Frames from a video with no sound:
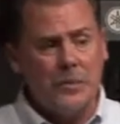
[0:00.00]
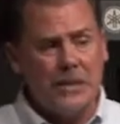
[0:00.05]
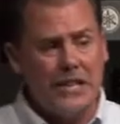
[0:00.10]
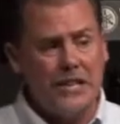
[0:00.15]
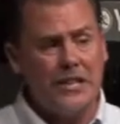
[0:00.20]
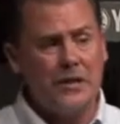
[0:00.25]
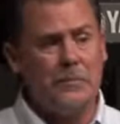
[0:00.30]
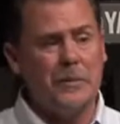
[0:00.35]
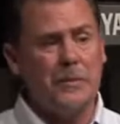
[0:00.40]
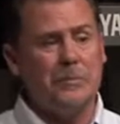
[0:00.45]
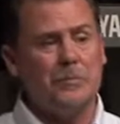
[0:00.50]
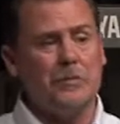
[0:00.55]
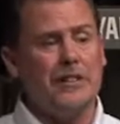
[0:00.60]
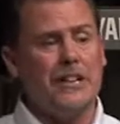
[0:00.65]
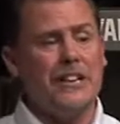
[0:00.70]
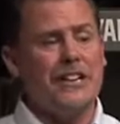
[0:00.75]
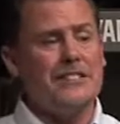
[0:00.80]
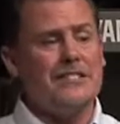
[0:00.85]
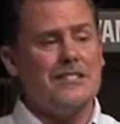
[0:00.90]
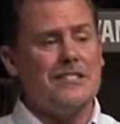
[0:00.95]
begin to be
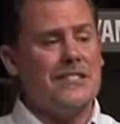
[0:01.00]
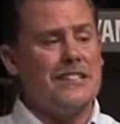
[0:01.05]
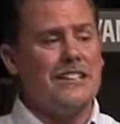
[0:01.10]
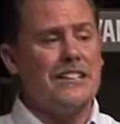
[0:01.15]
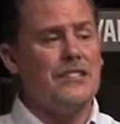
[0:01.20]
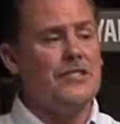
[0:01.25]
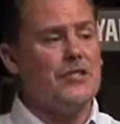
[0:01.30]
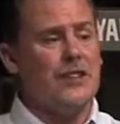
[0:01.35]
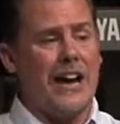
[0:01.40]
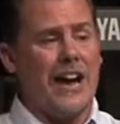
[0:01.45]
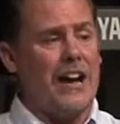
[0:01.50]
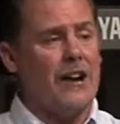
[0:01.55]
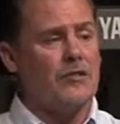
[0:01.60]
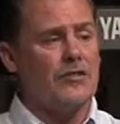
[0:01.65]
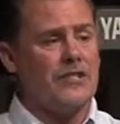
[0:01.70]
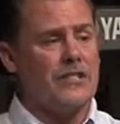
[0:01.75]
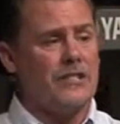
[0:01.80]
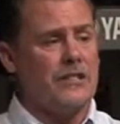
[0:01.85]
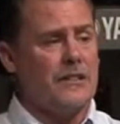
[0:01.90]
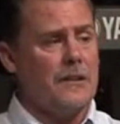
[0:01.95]
placed into
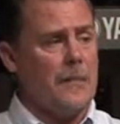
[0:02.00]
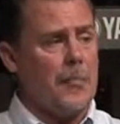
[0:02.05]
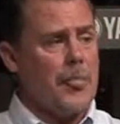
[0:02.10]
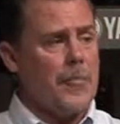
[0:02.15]
housing,